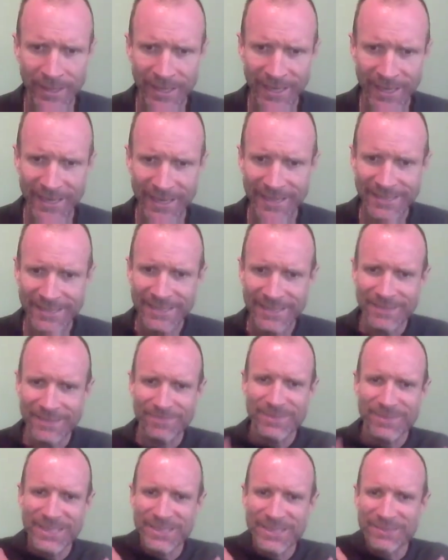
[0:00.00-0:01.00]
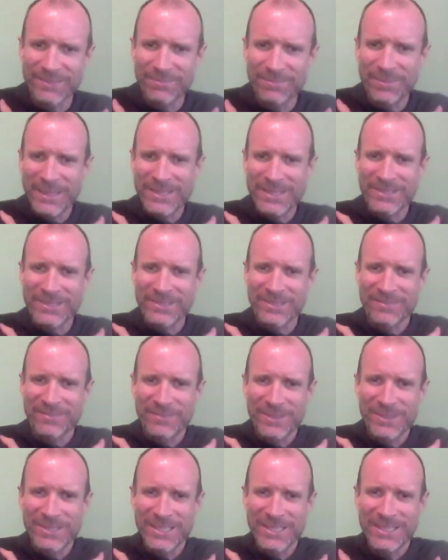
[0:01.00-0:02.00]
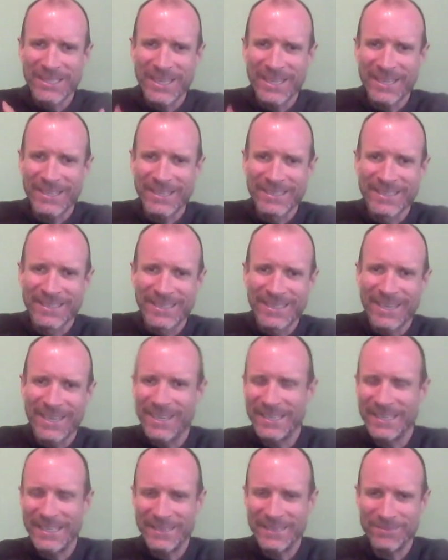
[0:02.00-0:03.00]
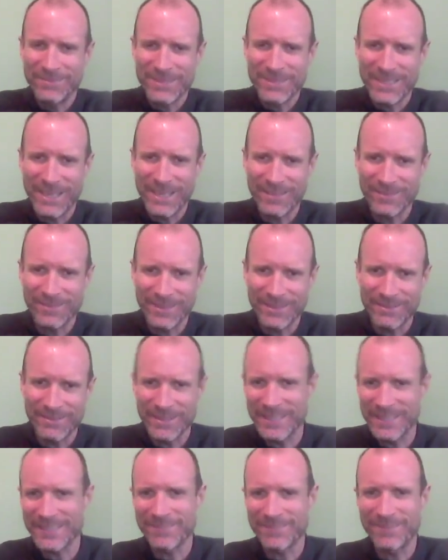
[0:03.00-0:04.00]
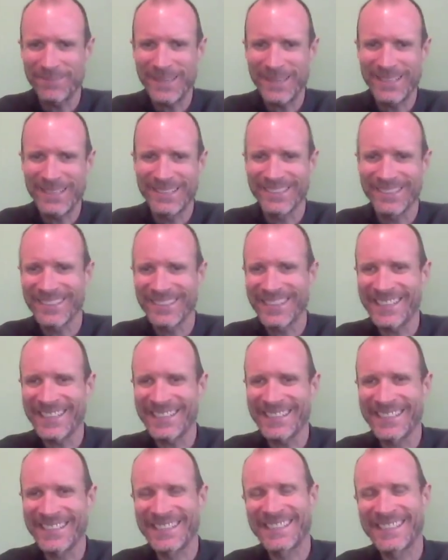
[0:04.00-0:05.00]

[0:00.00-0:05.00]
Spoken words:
And it has this cute picture of Mooji like hugging himself and with this big grin.